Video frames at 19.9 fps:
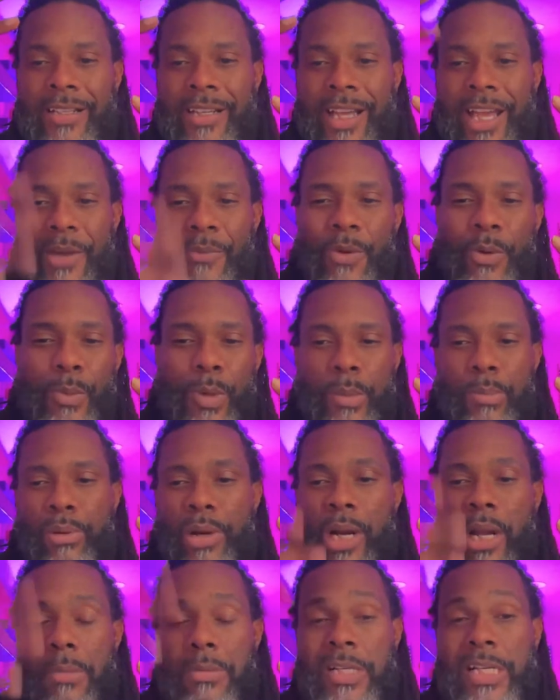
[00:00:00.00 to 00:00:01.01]
And when we
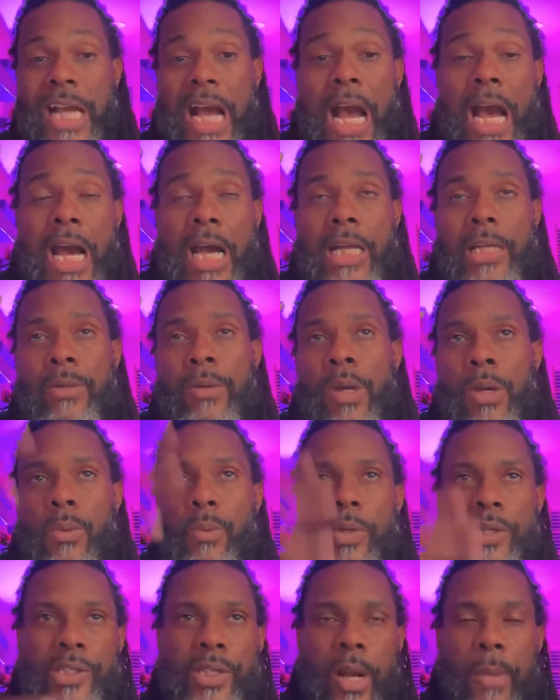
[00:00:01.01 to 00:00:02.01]
bring up God,
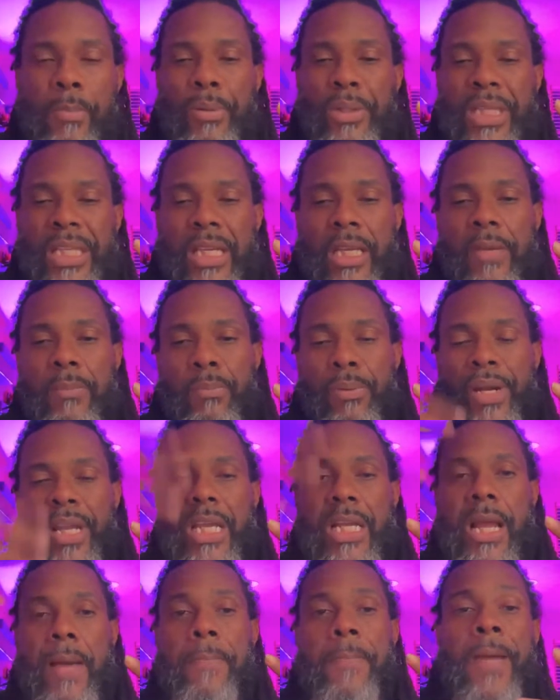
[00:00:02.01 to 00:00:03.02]
we start
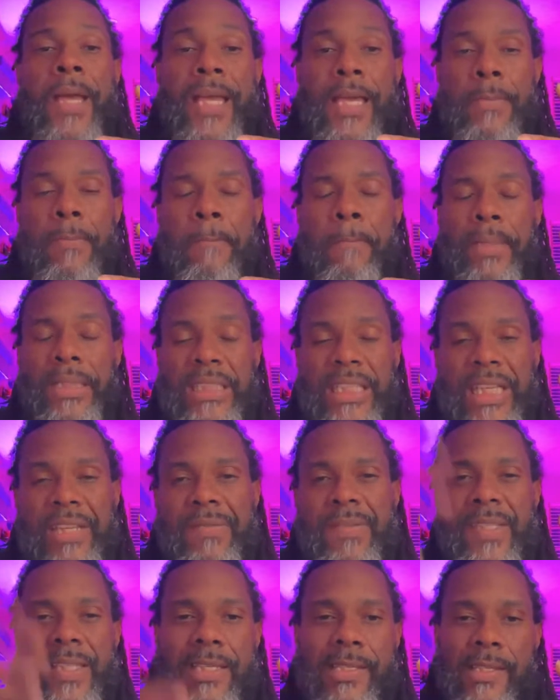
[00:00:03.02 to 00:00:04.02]
bringing up belief
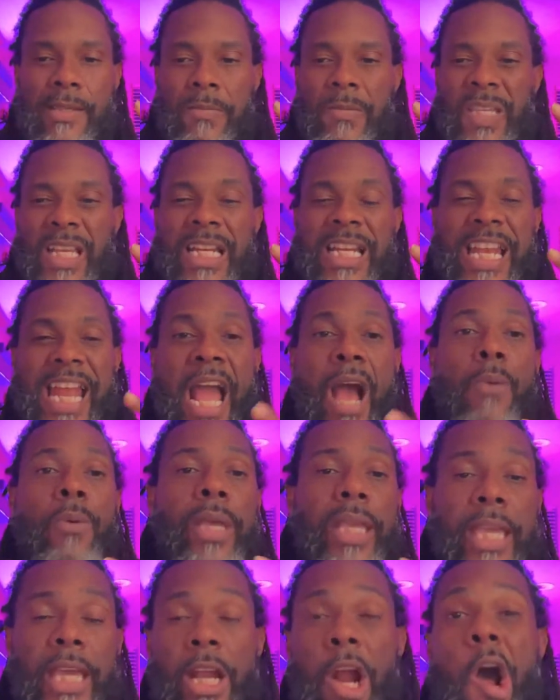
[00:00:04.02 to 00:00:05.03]
systems. And now we
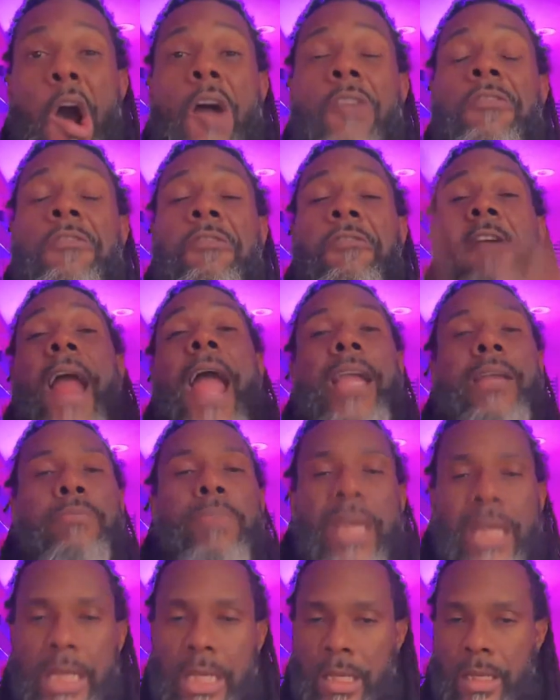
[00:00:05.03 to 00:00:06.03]
get all
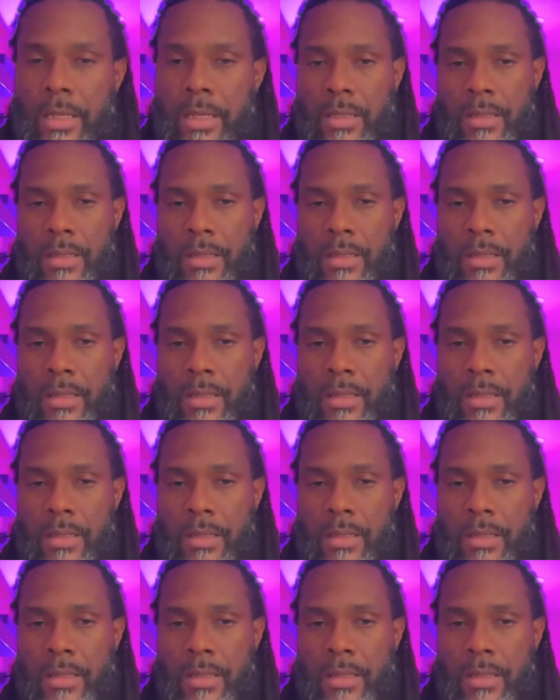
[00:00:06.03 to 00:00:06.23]
fragmented.